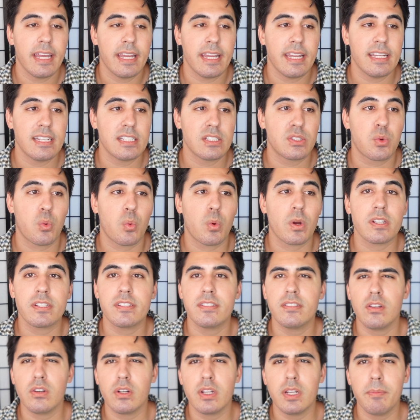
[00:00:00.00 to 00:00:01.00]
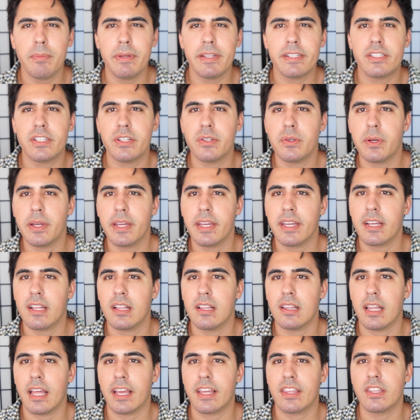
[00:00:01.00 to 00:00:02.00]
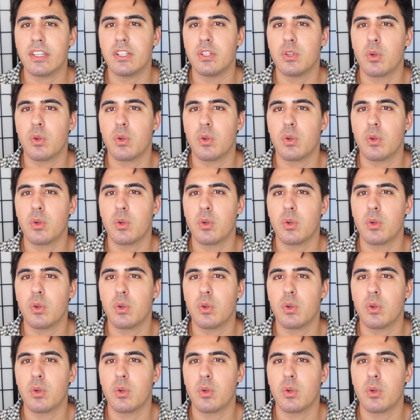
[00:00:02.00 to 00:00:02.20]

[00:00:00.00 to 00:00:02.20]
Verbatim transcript: is we're still gonna be doing like the